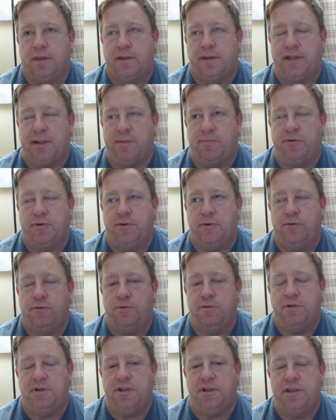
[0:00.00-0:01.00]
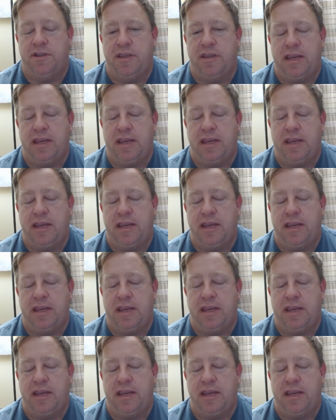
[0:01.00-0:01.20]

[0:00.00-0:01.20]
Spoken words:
someone who's